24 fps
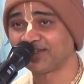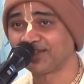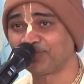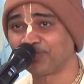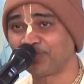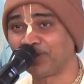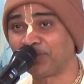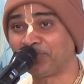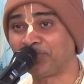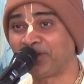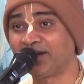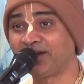
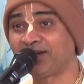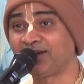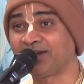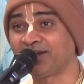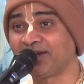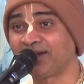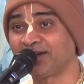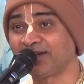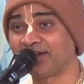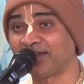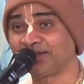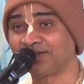by
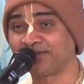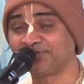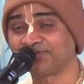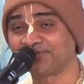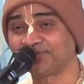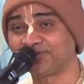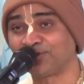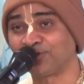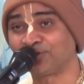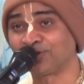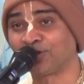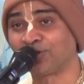
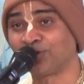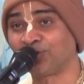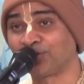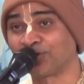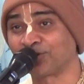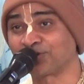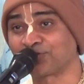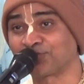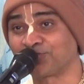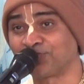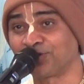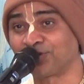meditating on the
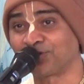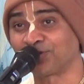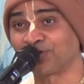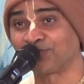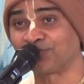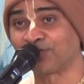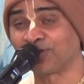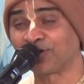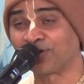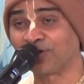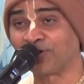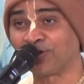lotus feet
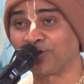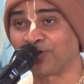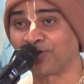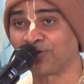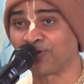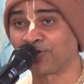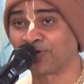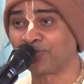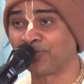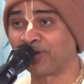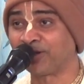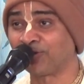of the Lord,
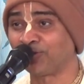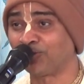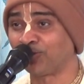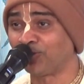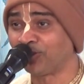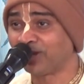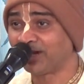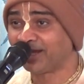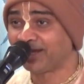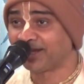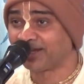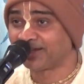or by
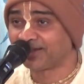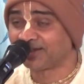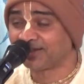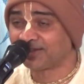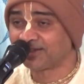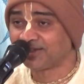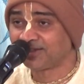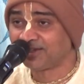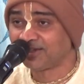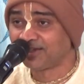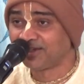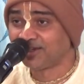
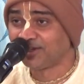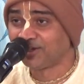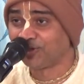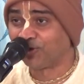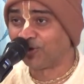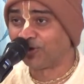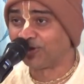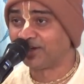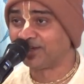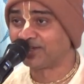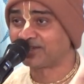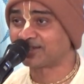holding
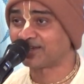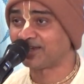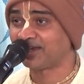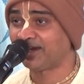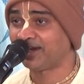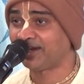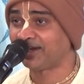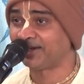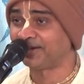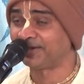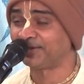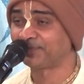on his
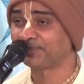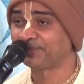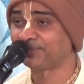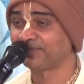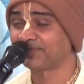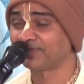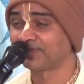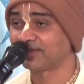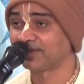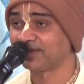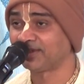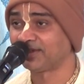
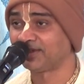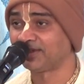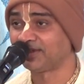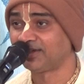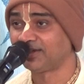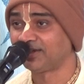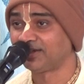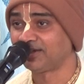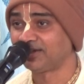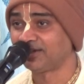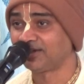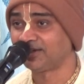head
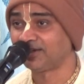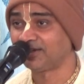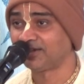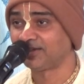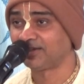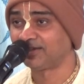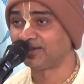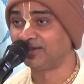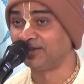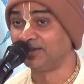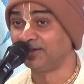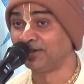
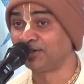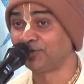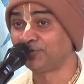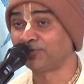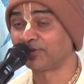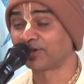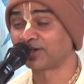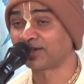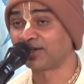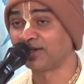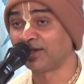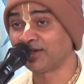the
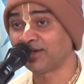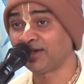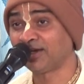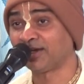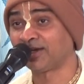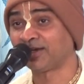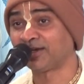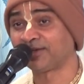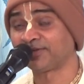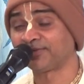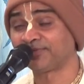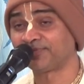river
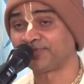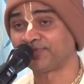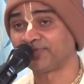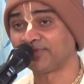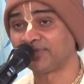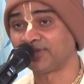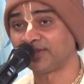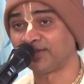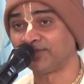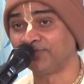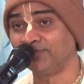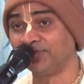Ganga,
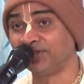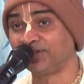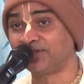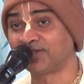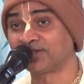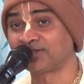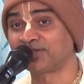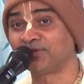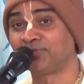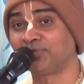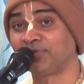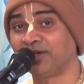which
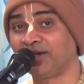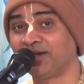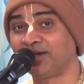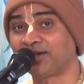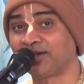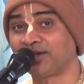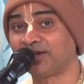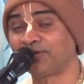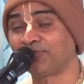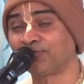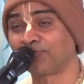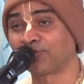has
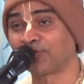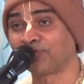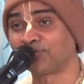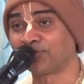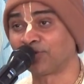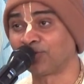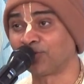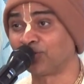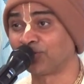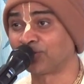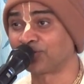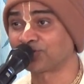emanated from
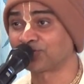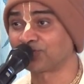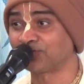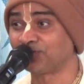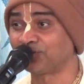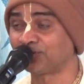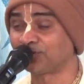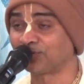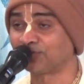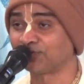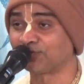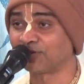the lotus
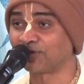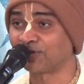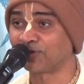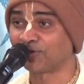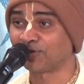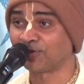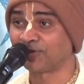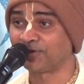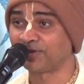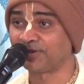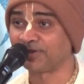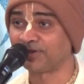feet of the
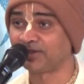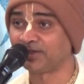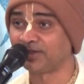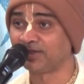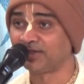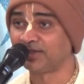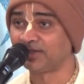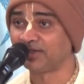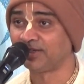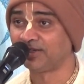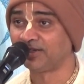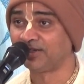Lord.
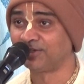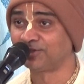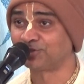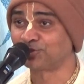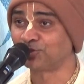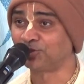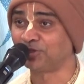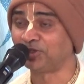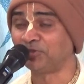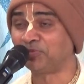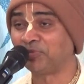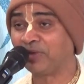
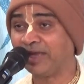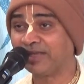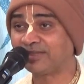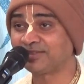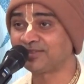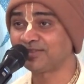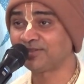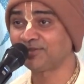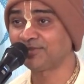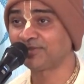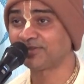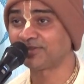So
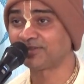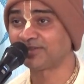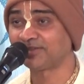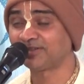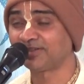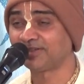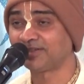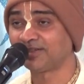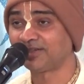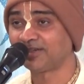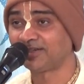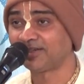imagine
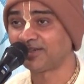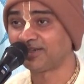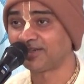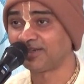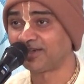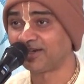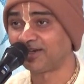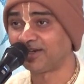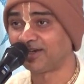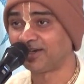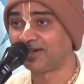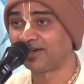
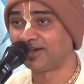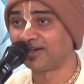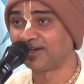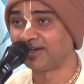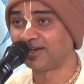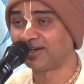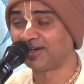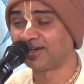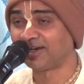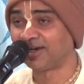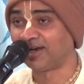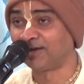
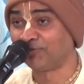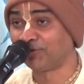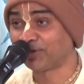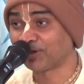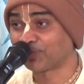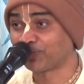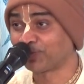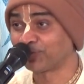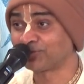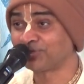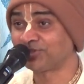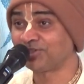
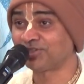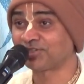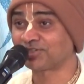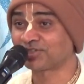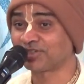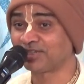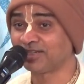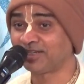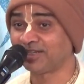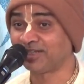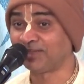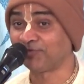our
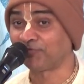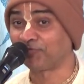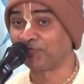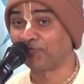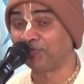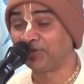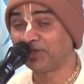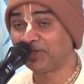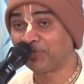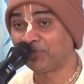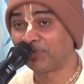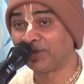position if
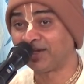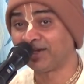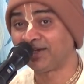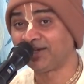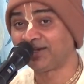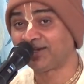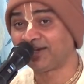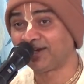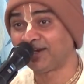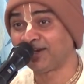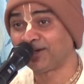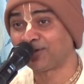we
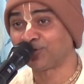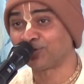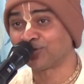meditate